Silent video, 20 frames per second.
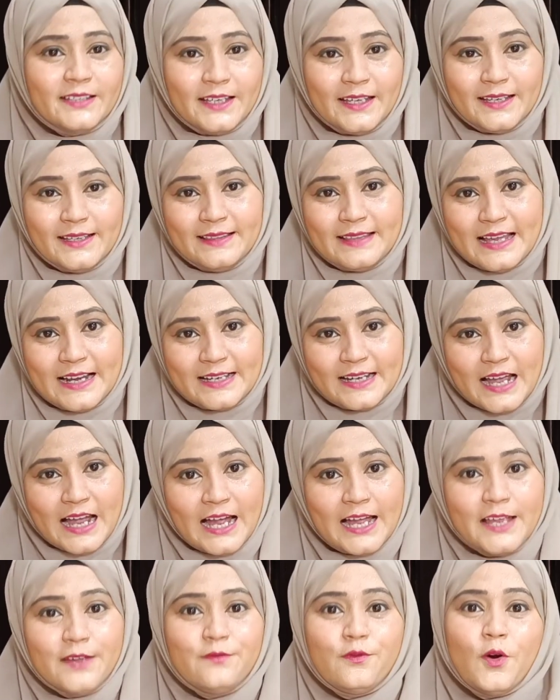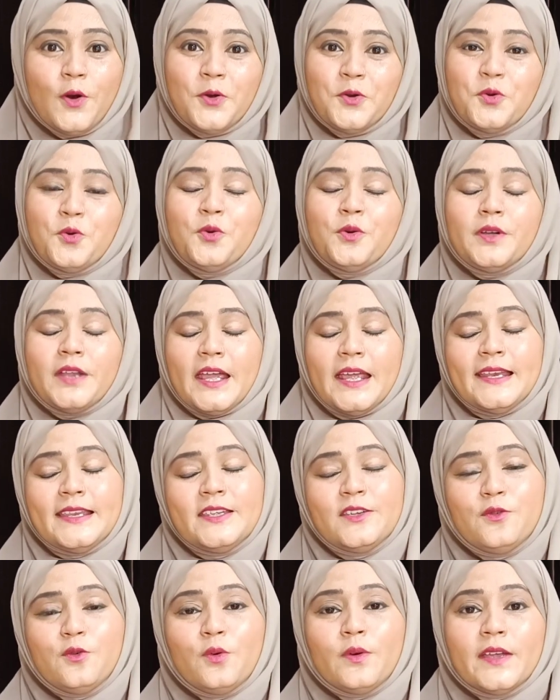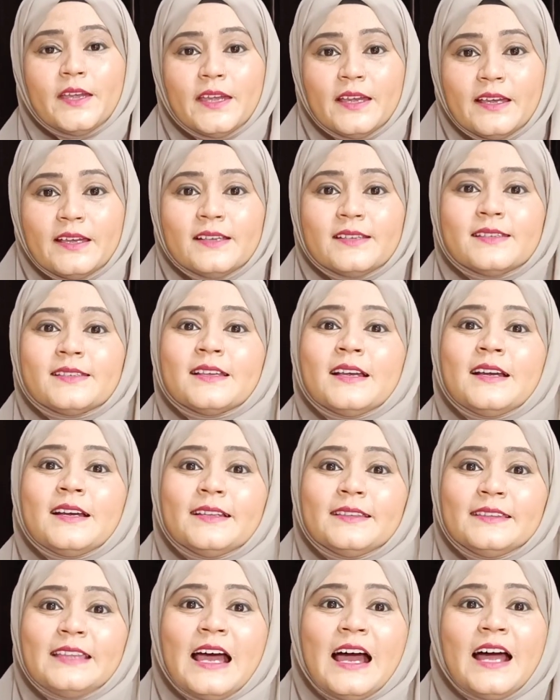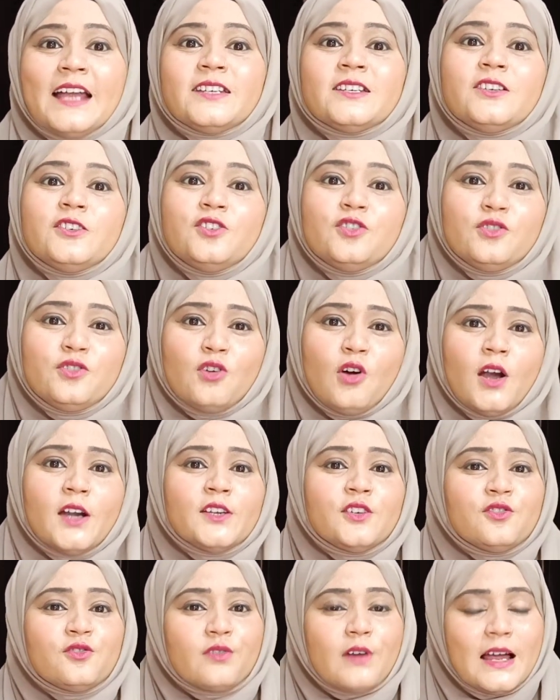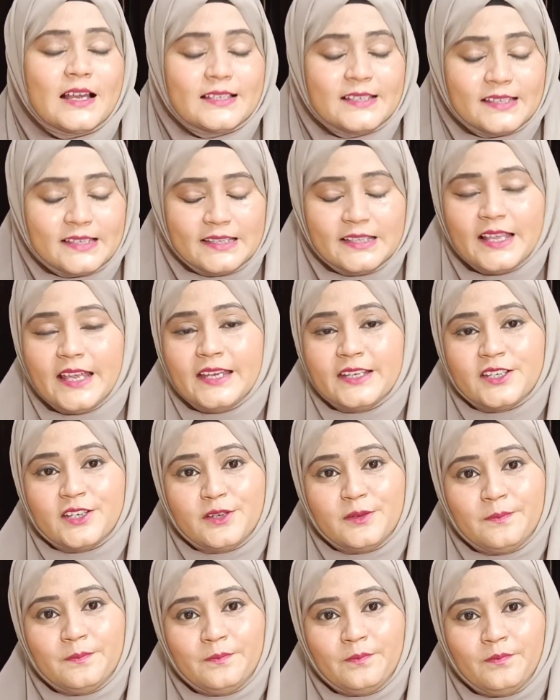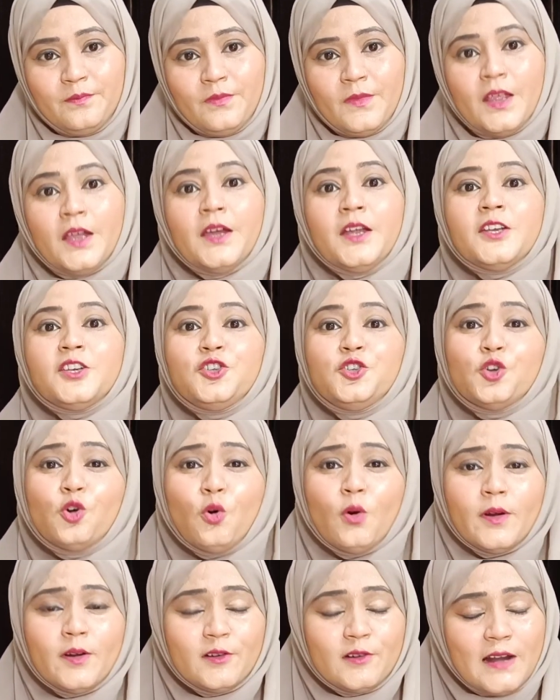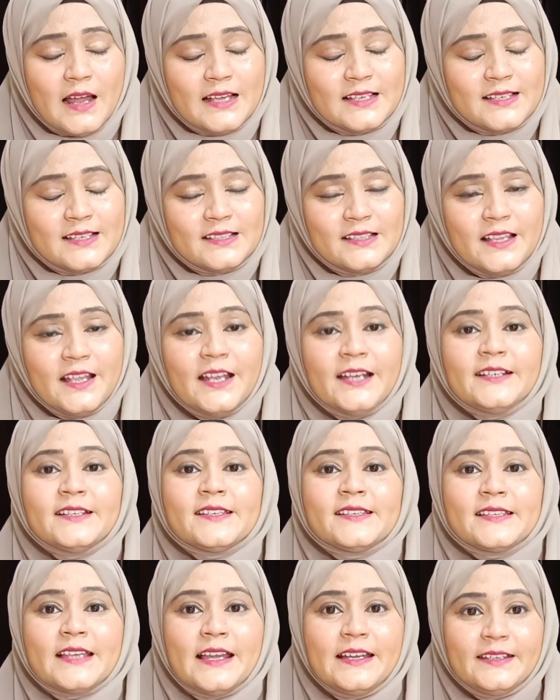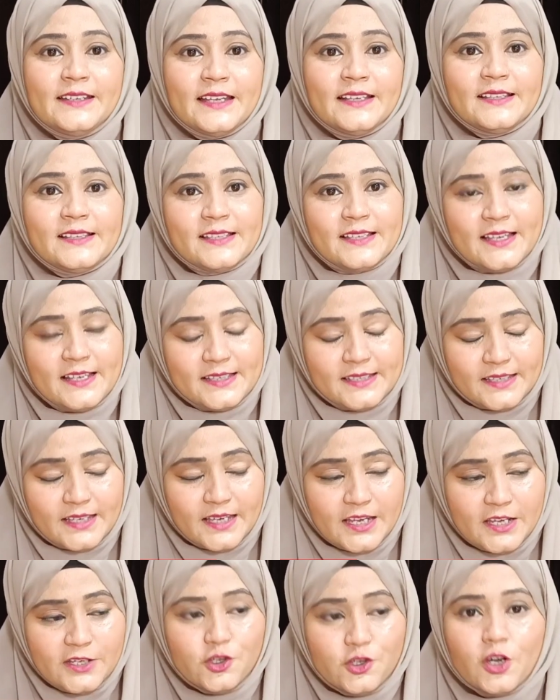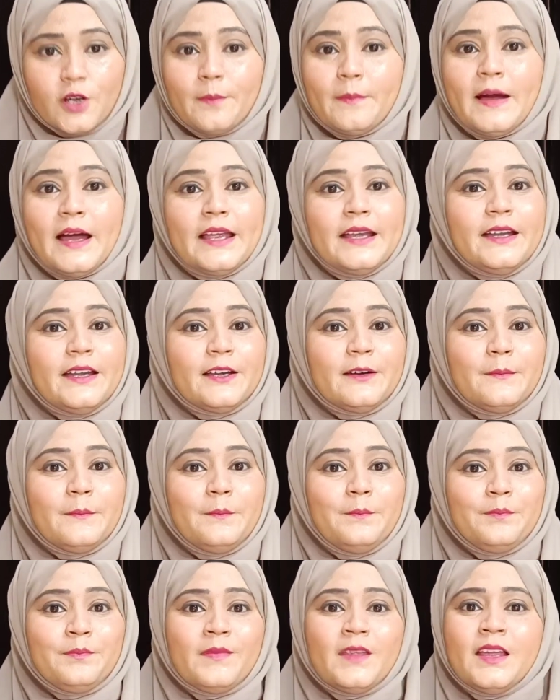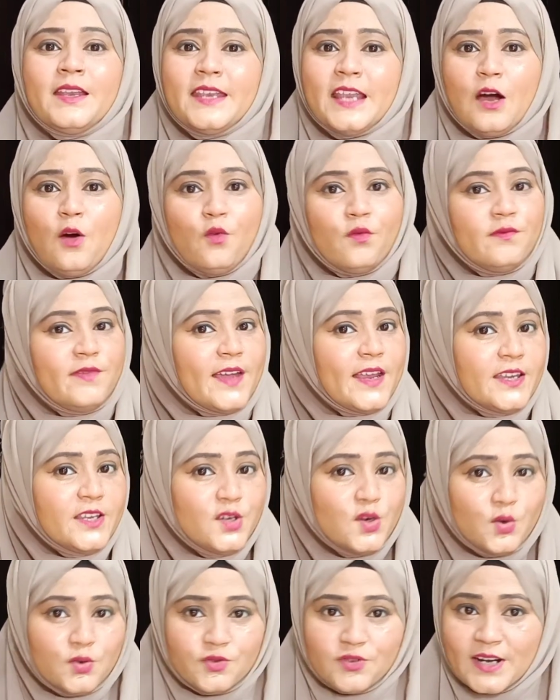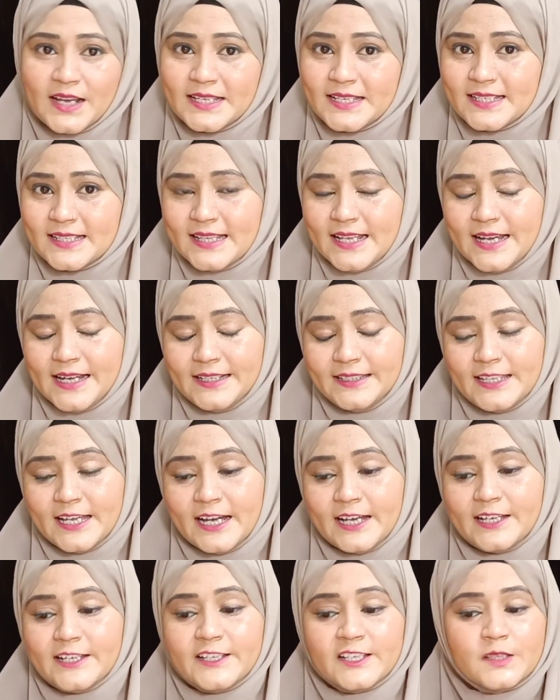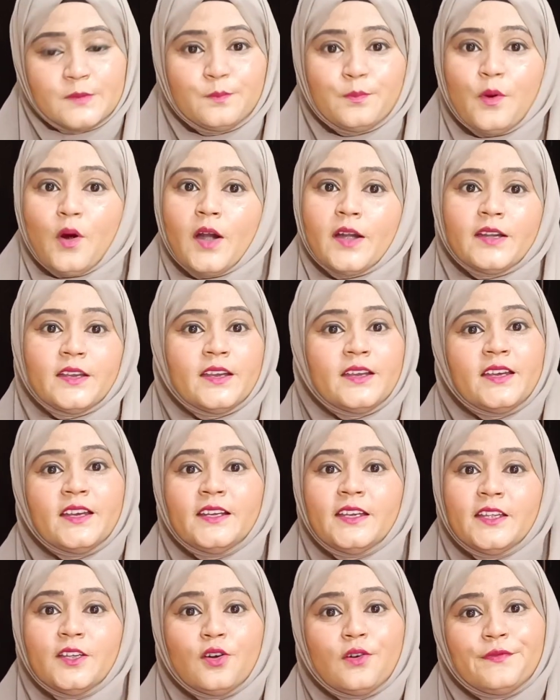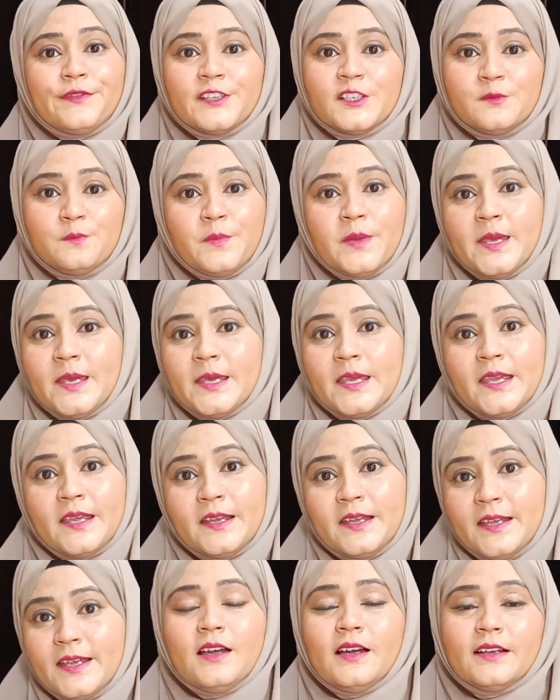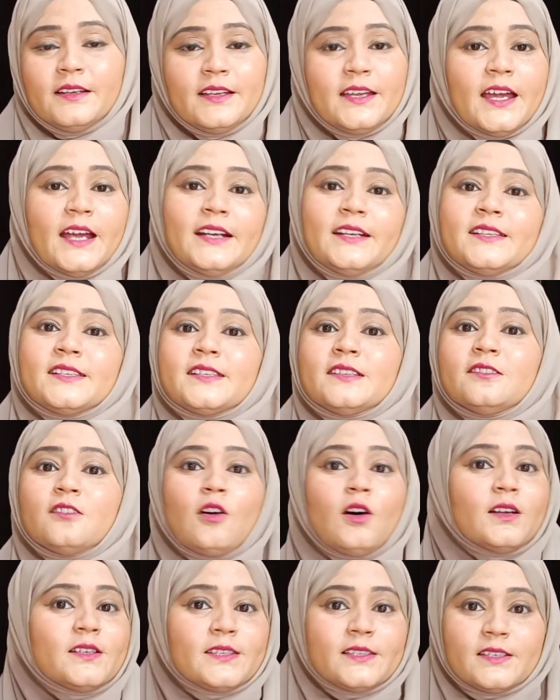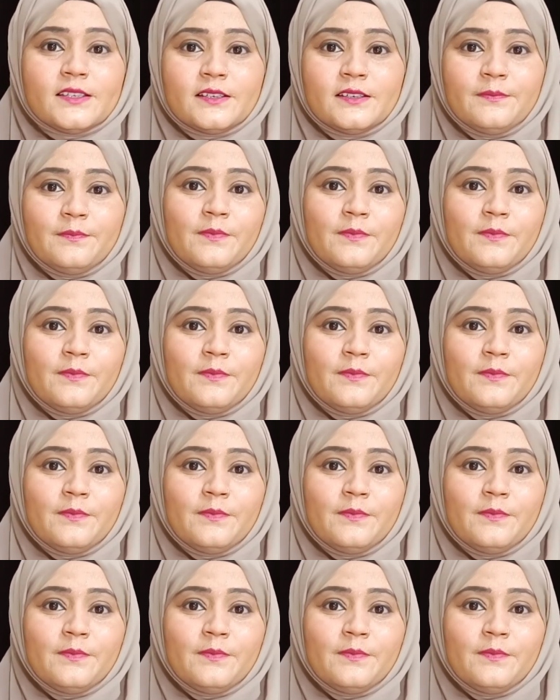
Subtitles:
thing that I want to tell you is that do not translate. Don't translate sentences in your mind. Now, when you translate, the spontaneity of speaking gets lost.